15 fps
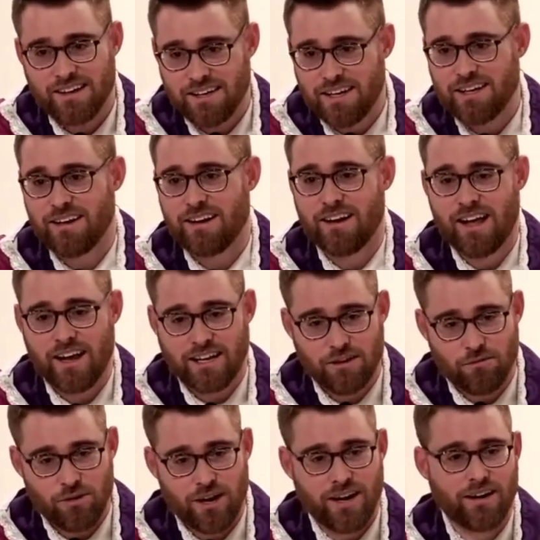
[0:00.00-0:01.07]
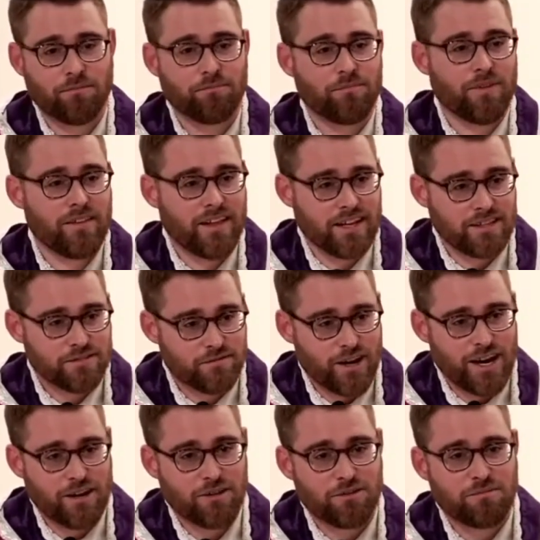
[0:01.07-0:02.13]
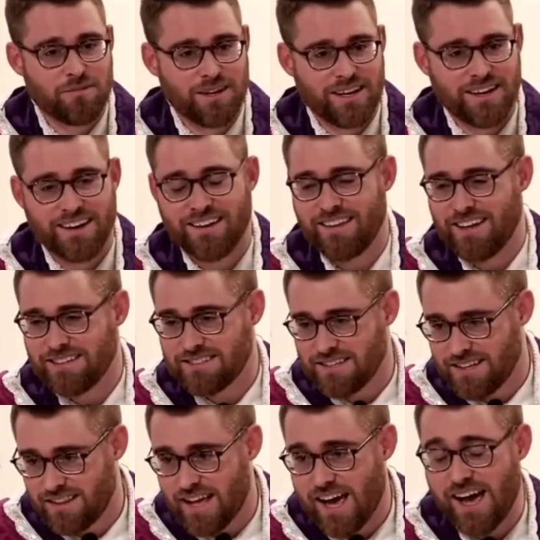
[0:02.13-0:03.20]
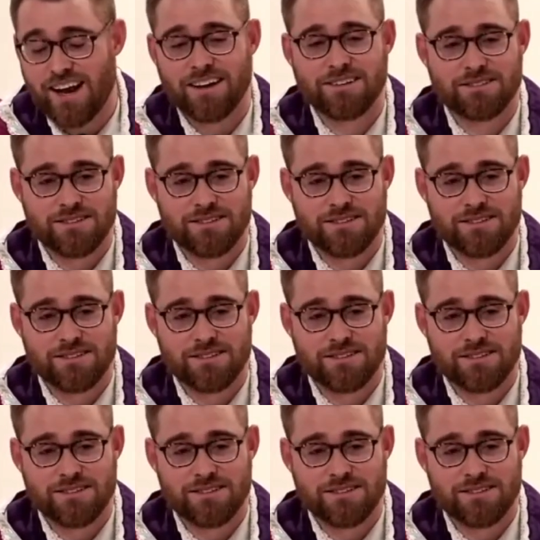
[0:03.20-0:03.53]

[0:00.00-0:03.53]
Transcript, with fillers: get an Aggie ring, and that's fine with me. And they said, That